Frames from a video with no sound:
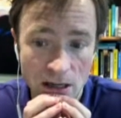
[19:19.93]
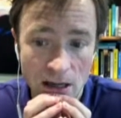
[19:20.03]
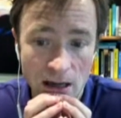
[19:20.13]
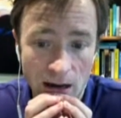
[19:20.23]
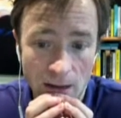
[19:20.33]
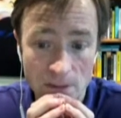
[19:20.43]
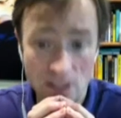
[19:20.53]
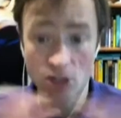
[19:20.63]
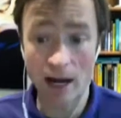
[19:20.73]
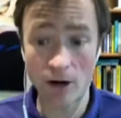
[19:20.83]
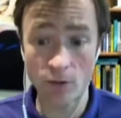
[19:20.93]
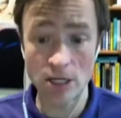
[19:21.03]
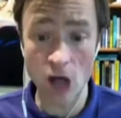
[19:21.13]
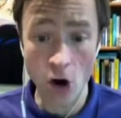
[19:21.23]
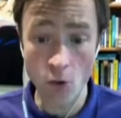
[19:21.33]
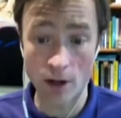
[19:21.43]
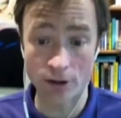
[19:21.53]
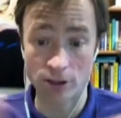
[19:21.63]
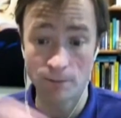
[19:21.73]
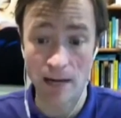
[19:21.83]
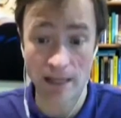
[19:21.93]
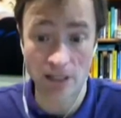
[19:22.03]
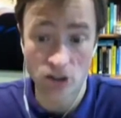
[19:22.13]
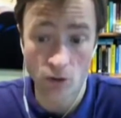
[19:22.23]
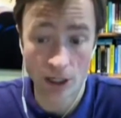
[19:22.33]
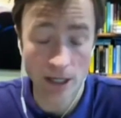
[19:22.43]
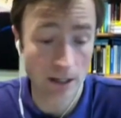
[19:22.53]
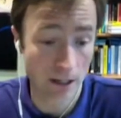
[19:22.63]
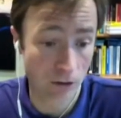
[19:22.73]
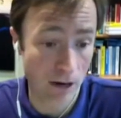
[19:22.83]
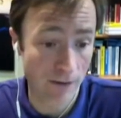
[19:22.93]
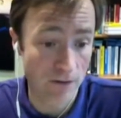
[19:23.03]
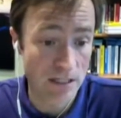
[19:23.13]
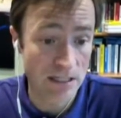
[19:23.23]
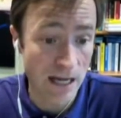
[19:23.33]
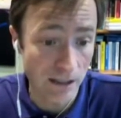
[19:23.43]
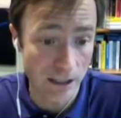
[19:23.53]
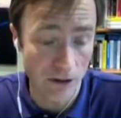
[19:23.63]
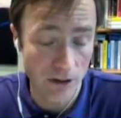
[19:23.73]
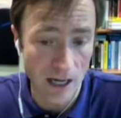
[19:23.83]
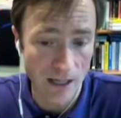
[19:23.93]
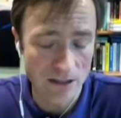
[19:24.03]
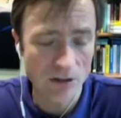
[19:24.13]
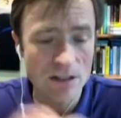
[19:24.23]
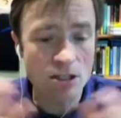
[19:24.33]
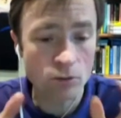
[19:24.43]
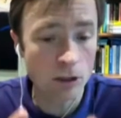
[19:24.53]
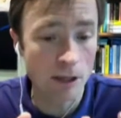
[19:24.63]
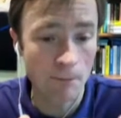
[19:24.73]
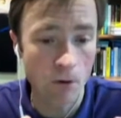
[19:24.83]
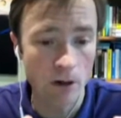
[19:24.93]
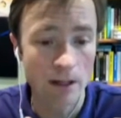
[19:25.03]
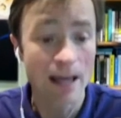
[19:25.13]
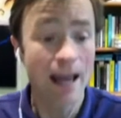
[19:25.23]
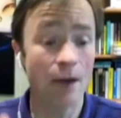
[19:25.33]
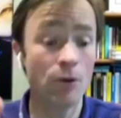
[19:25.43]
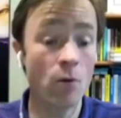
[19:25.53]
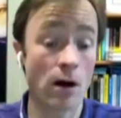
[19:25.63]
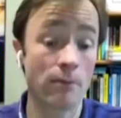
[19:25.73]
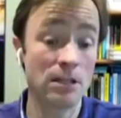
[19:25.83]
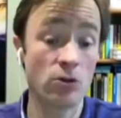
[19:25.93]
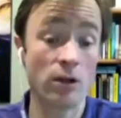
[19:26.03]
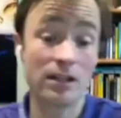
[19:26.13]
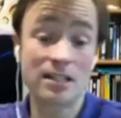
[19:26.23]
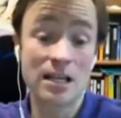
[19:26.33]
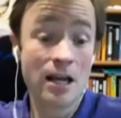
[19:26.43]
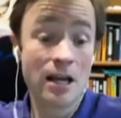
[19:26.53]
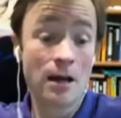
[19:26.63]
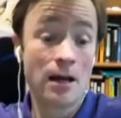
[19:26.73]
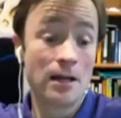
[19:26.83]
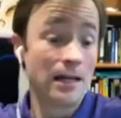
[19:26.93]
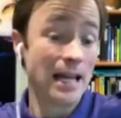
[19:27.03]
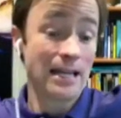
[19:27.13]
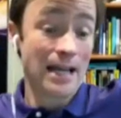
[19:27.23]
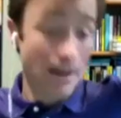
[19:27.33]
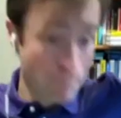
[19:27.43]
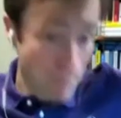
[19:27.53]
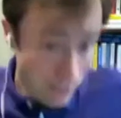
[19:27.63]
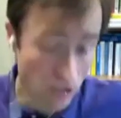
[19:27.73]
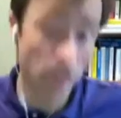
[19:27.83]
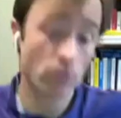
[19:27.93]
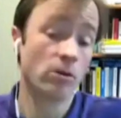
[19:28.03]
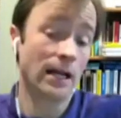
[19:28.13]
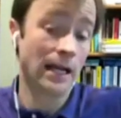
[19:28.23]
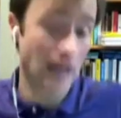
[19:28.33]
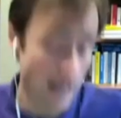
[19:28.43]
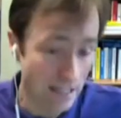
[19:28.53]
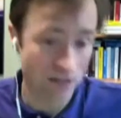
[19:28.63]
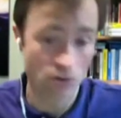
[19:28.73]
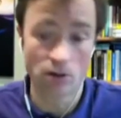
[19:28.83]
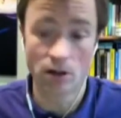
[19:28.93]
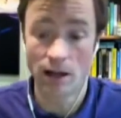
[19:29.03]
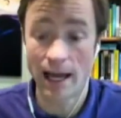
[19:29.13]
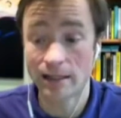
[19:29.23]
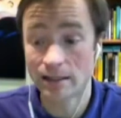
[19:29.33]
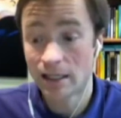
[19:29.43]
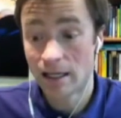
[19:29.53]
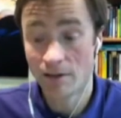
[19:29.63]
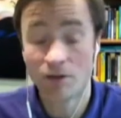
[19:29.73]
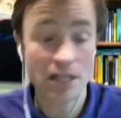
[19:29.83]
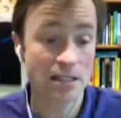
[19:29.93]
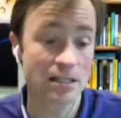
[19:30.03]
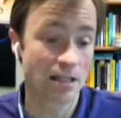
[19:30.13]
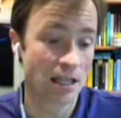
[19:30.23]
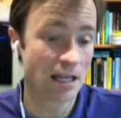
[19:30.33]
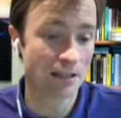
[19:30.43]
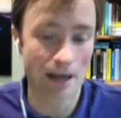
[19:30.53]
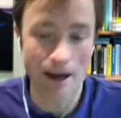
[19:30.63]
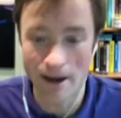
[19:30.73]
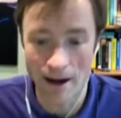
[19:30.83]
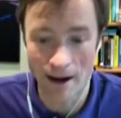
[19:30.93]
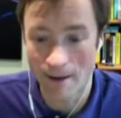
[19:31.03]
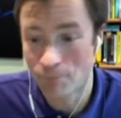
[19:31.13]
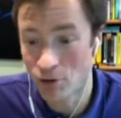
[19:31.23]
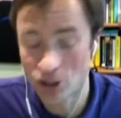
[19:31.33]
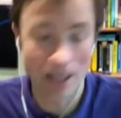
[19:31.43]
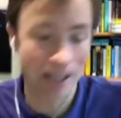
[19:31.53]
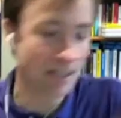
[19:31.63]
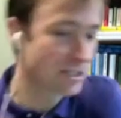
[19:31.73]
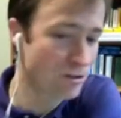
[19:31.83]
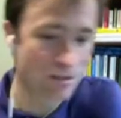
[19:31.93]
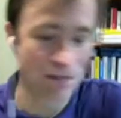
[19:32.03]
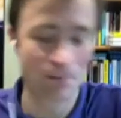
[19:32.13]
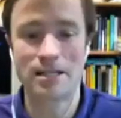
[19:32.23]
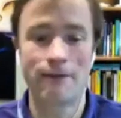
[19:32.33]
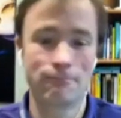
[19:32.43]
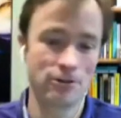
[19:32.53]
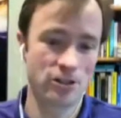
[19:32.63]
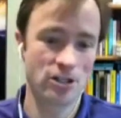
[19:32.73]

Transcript: And so how do we know whether to buy a story a graph is selling or not? So this is really important, and we want to be doing this in middle school and high school, and this is the thing that I'm pushing, and let's do some examples just to